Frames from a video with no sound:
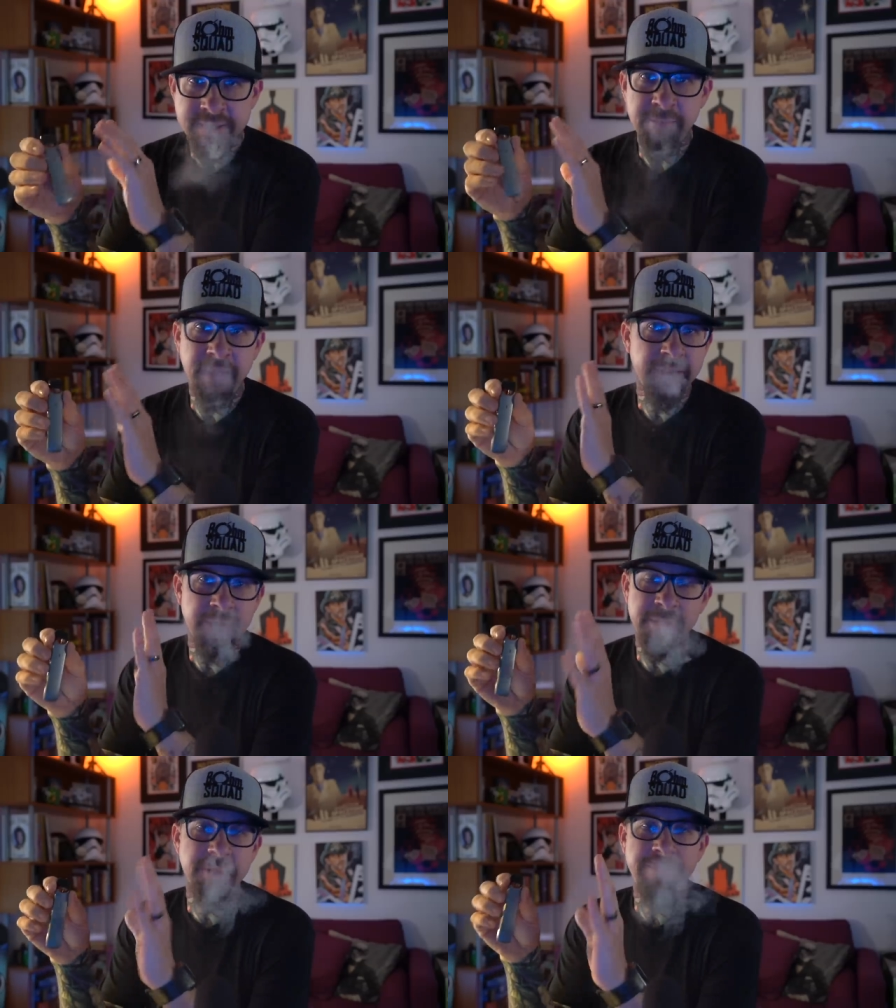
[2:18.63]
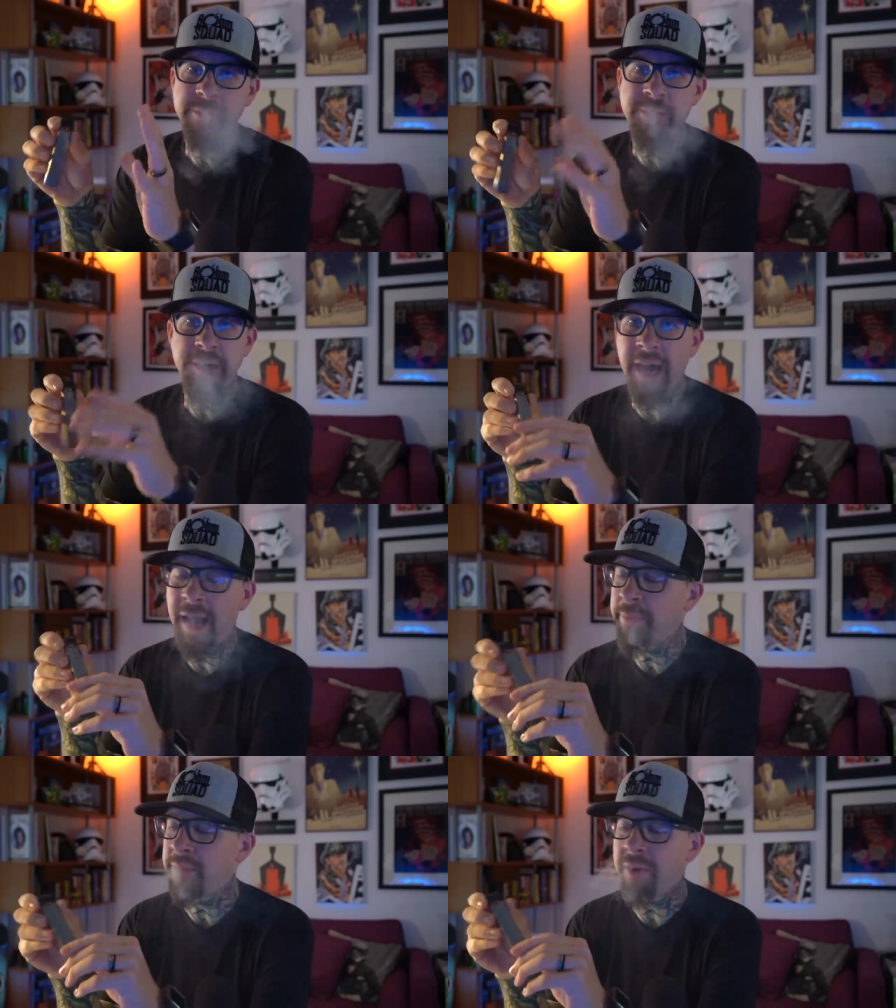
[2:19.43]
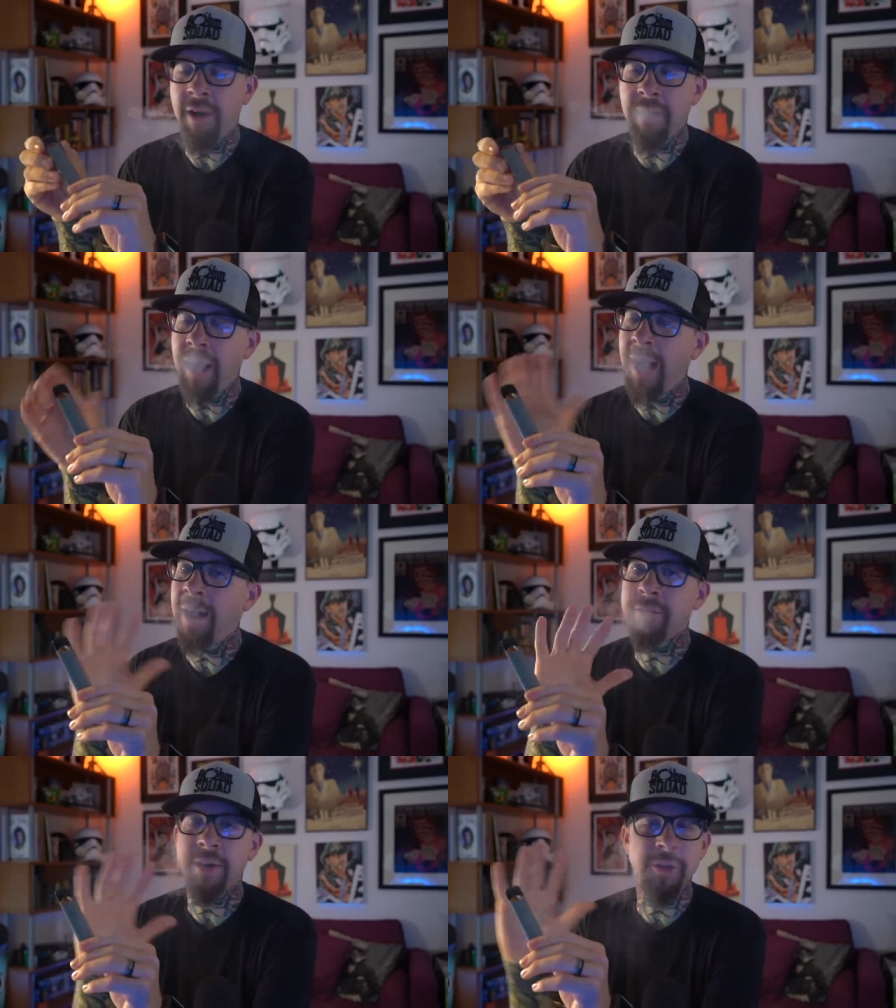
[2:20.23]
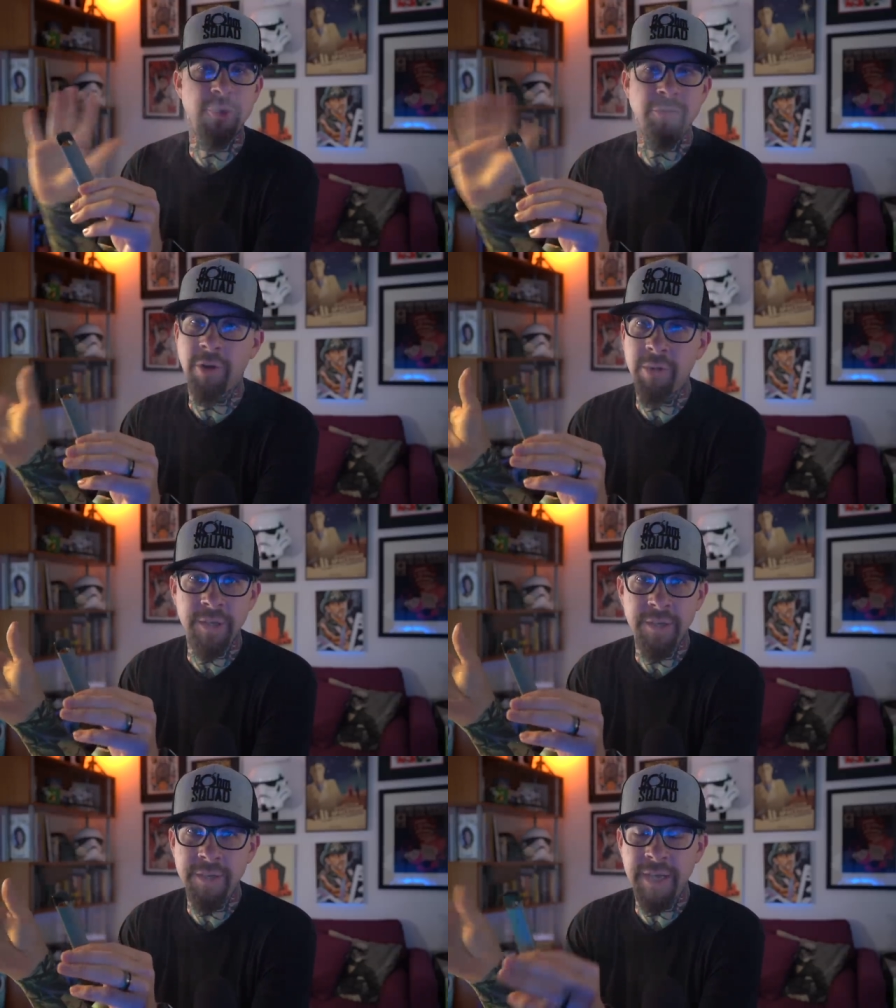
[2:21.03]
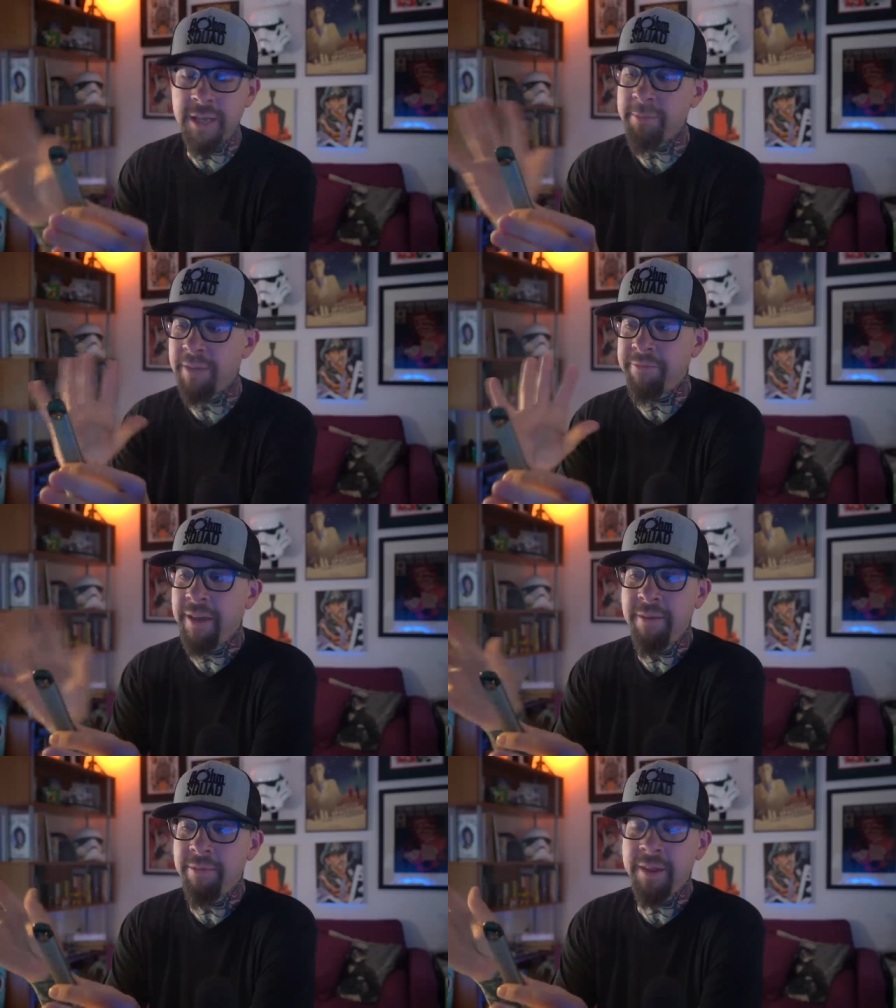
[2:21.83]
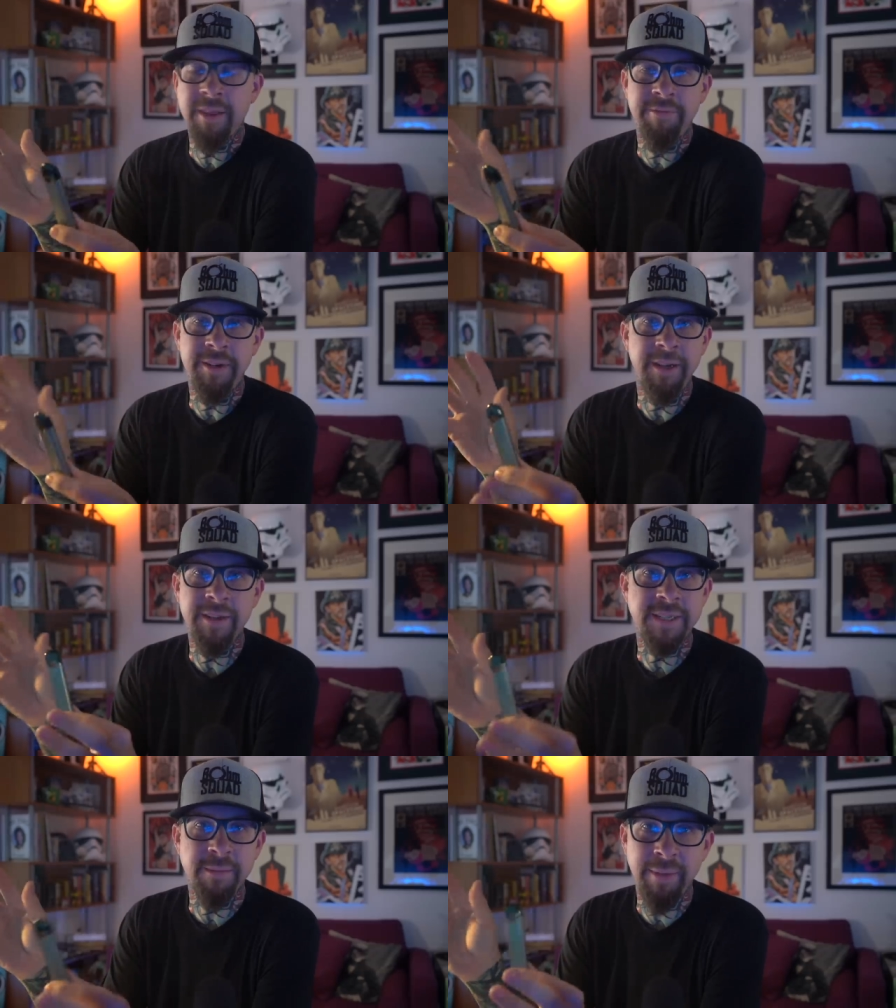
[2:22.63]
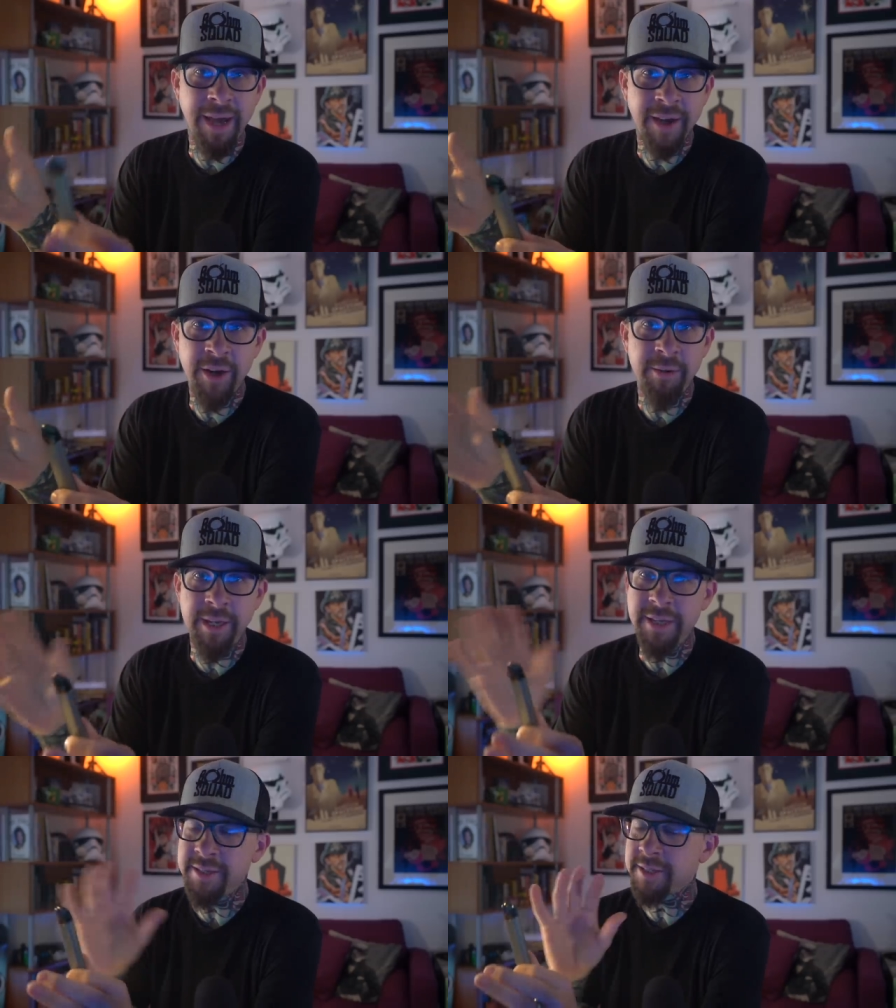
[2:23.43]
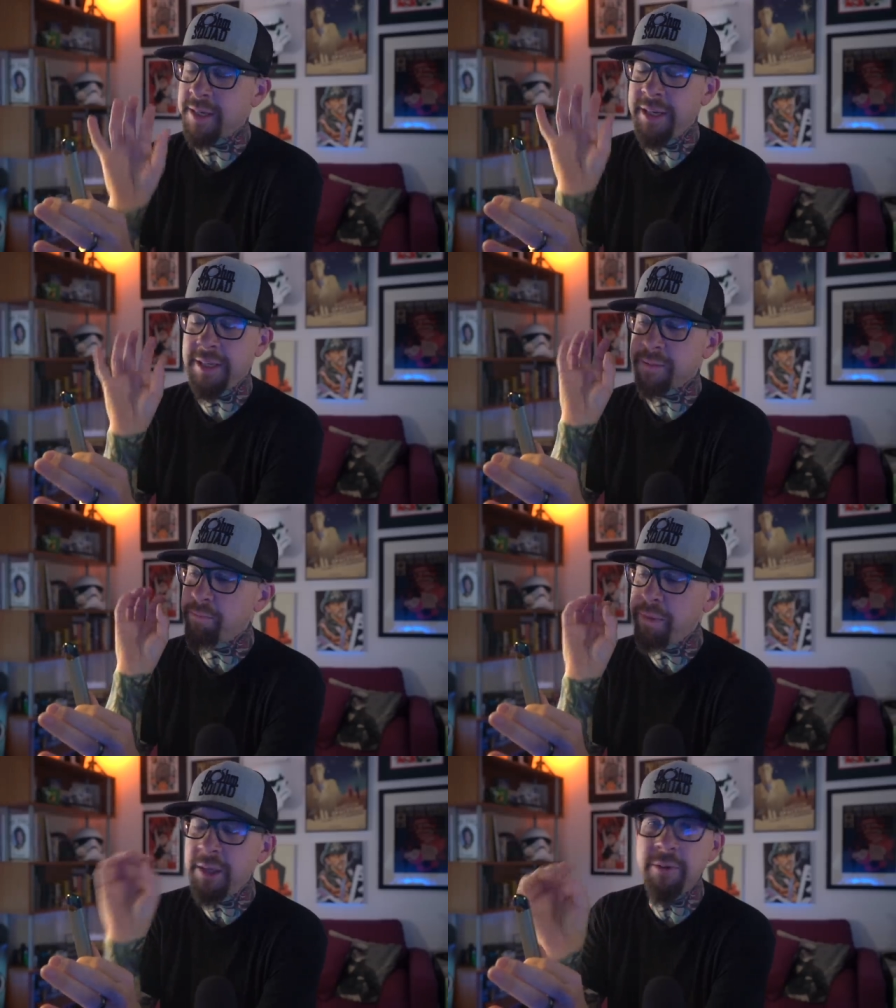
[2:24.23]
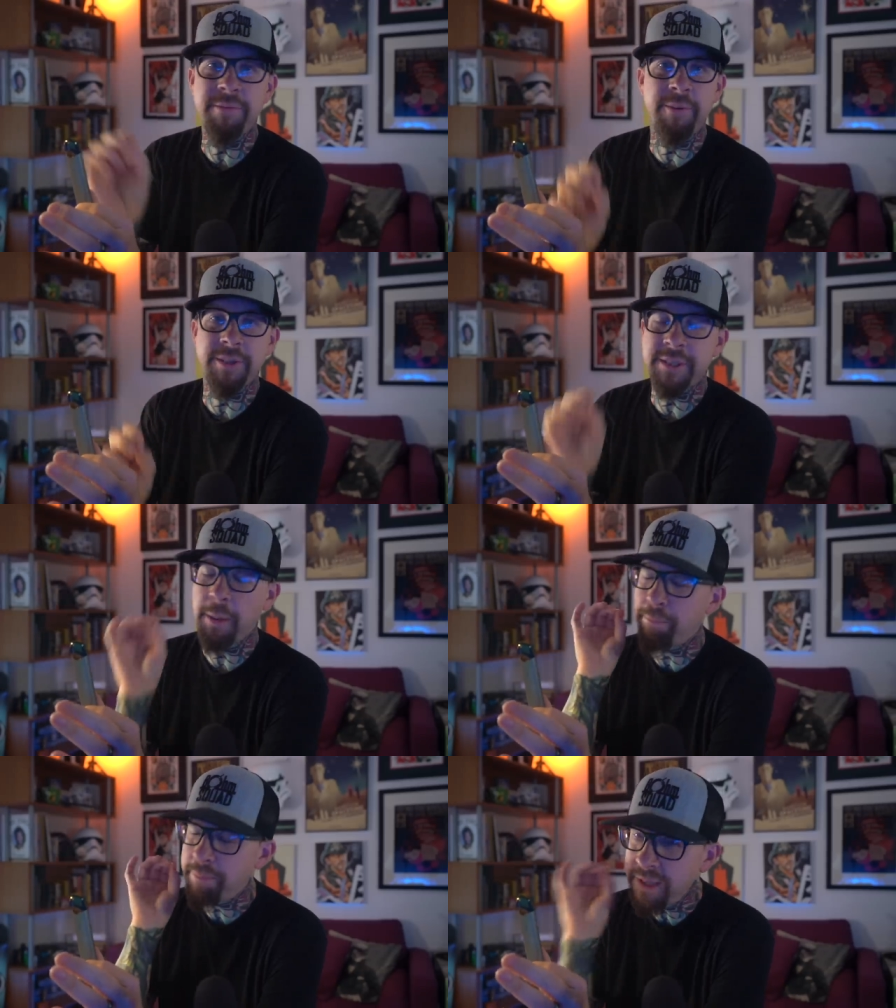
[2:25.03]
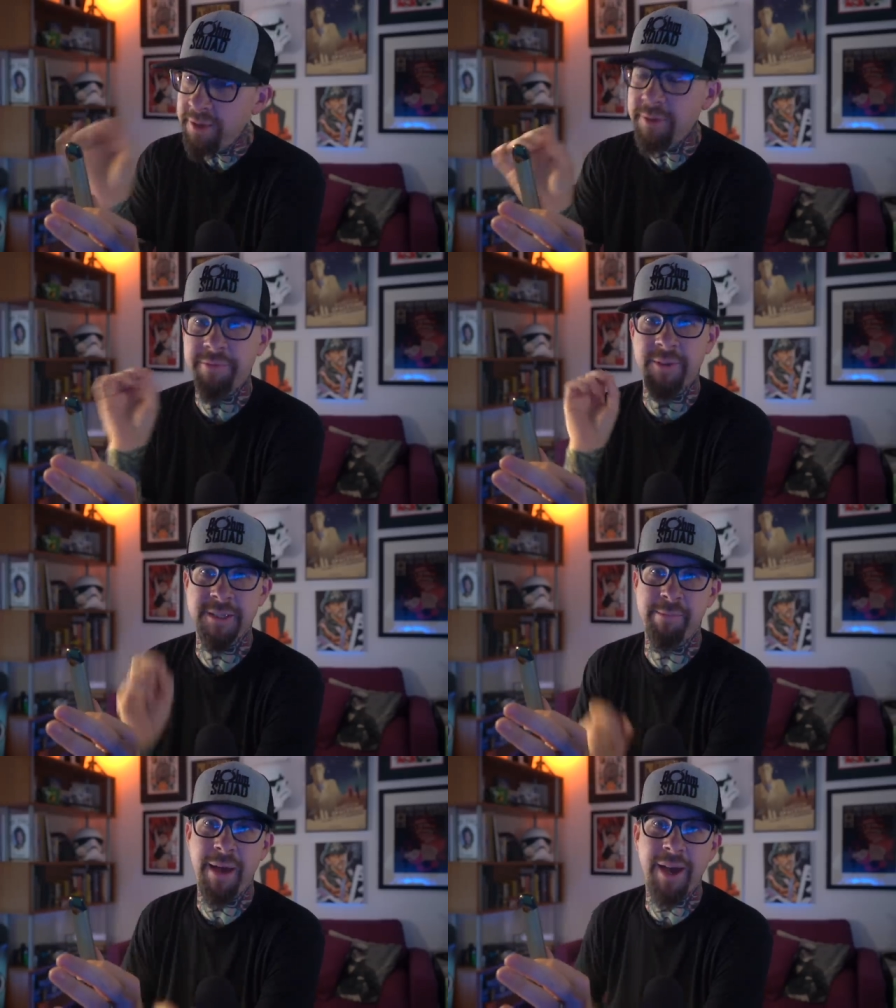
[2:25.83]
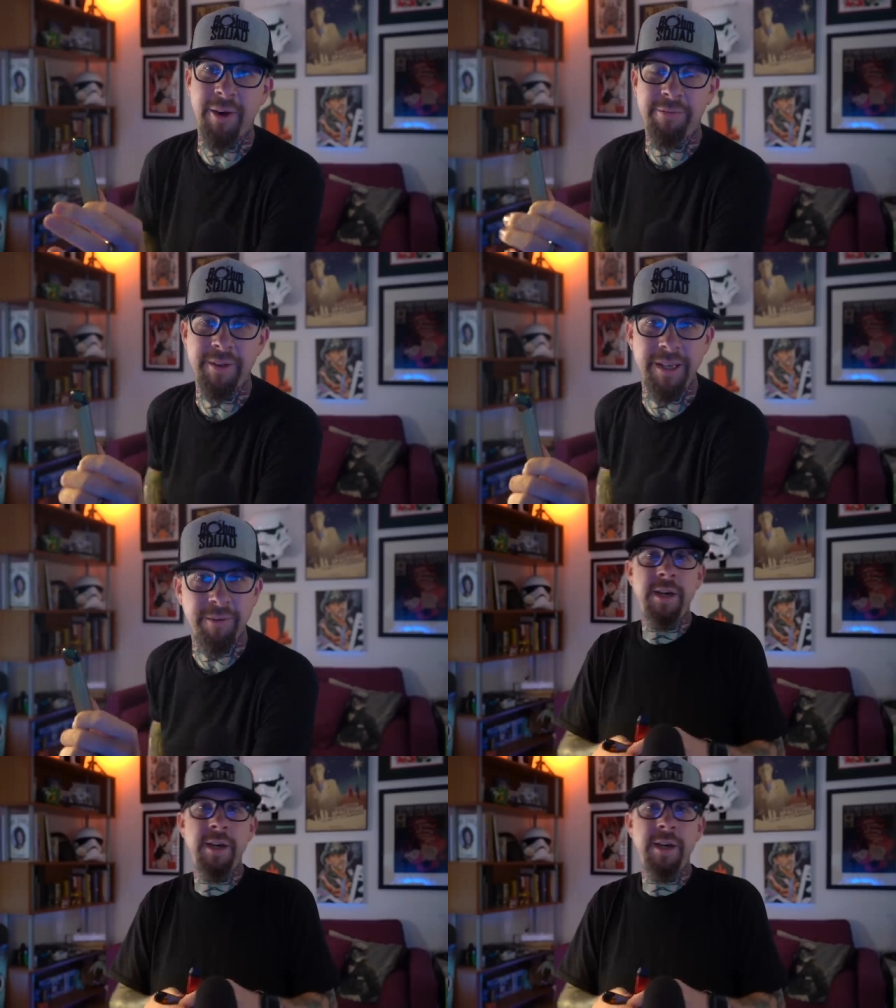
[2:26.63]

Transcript: The mango and the Fuji apple are out of control good. And my favorite, the vanilla tobacco, is, is beautiful. It's a beautiful tobacco flavor.